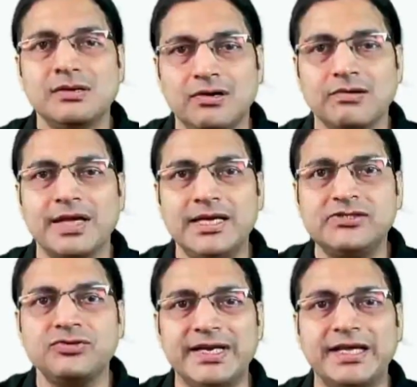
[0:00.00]
Okay,
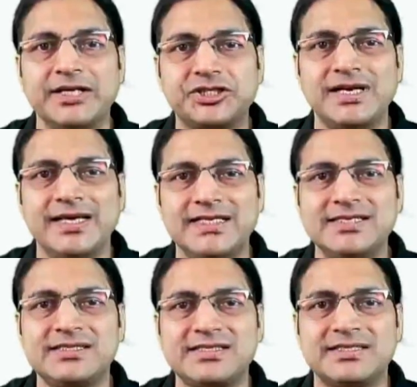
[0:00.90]
so indication
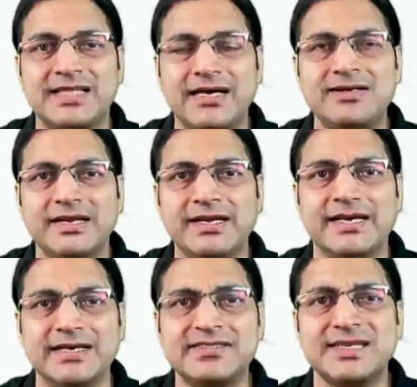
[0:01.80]
is that in
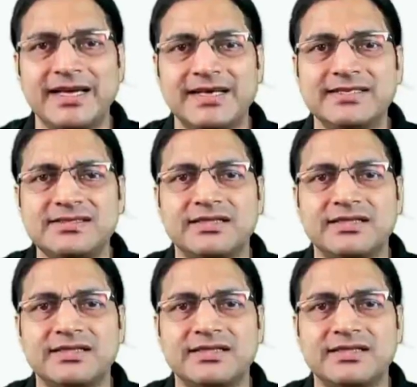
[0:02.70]
his case,